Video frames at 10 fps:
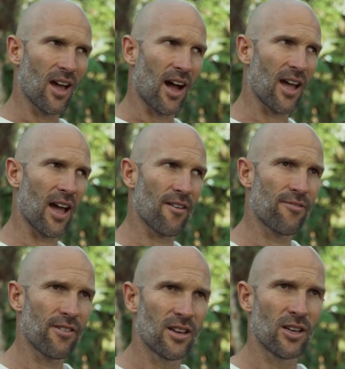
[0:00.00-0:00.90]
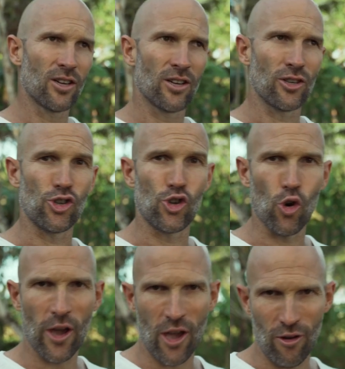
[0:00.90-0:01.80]
I have
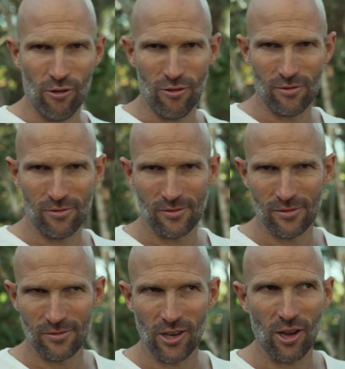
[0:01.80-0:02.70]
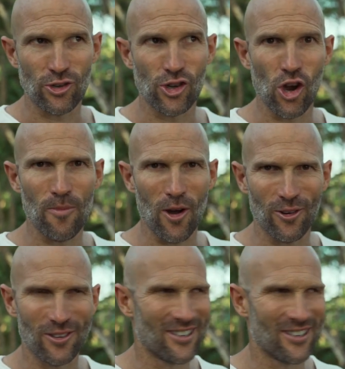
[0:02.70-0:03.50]
joyo. No, JOMO.